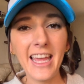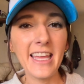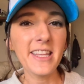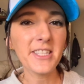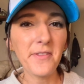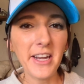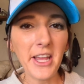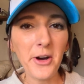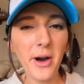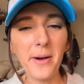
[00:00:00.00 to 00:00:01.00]
In this
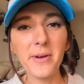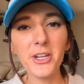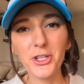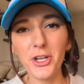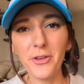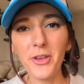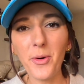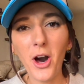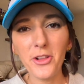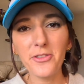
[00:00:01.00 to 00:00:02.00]
video, I'm going to show you
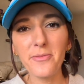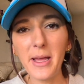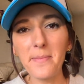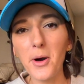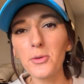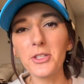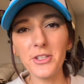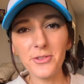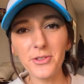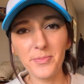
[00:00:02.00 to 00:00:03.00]
all of my most
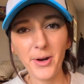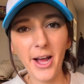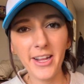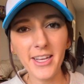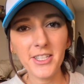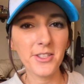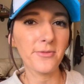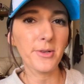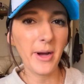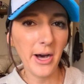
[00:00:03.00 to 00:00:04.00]
used products
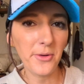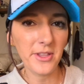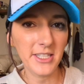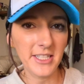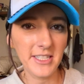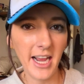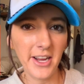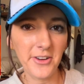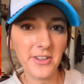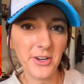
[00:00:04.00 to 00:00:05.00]
throughout this
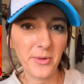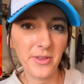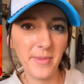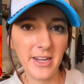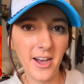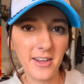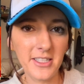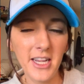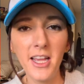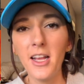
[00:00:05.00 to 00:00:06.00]
entire year with my
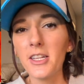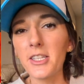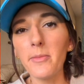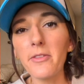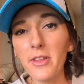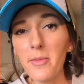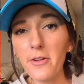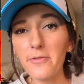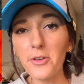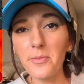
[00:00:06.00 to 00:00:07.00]
dogs. Some of them
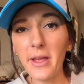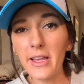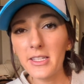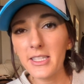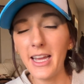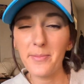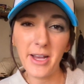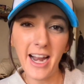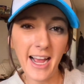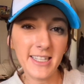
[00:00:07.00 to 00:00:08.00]
are food-based,
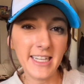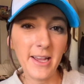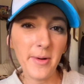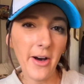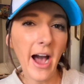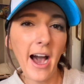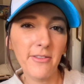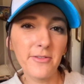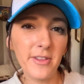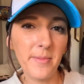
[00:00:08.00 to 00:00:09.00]
but I'd say about
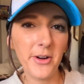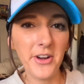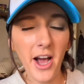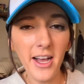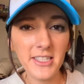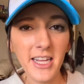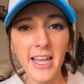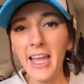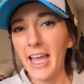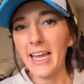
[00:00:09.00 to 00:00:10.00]
half of them are not,
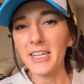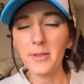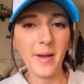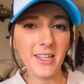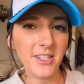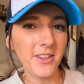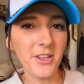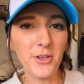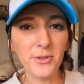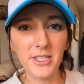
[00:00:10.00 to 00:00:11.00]
and it depends on the
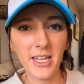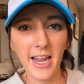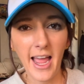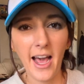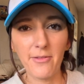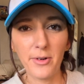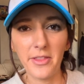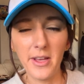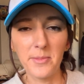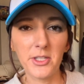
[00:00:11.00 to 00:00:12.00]
use that I have
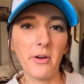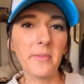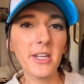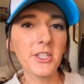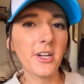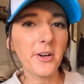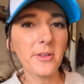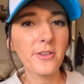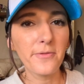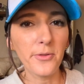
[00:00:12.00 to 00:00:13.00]
with them. So I'm going to start
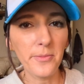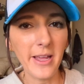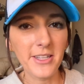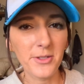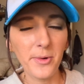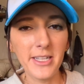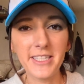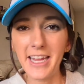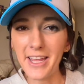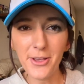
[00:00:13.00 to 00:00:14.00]
with the food-based
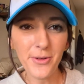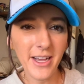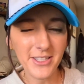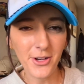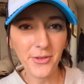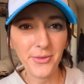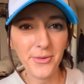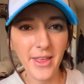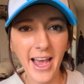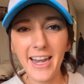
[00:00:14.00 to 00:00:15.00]
ones, take you guys all
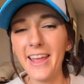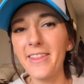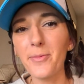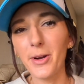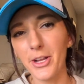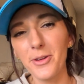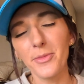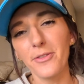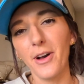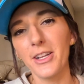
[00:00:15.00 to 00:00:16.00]
through that, and then we're going to
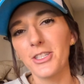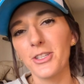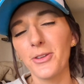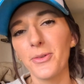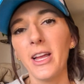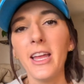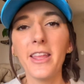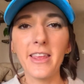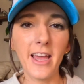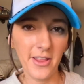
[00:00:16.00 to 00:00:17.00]
move on to
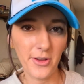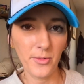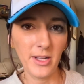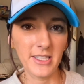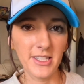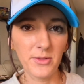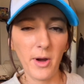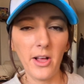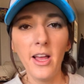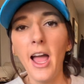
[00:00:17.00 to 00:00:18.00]
the other ones as
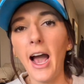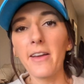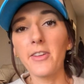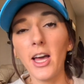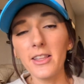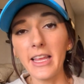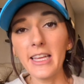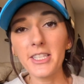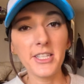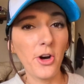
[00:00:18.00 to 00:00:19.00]
well. I've got
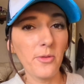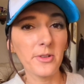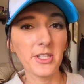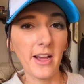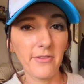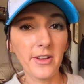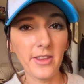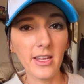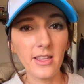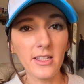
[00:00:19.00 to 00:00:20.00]
links to almost
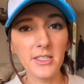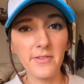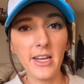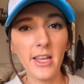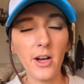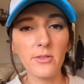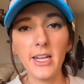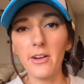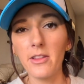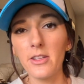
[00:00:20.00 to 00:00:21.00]
everything in this video
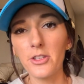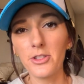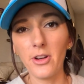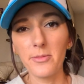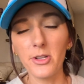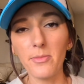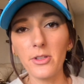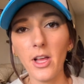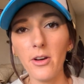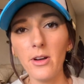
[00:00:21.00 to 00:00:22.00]
down in the description
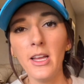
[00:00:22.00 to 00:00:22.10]
below.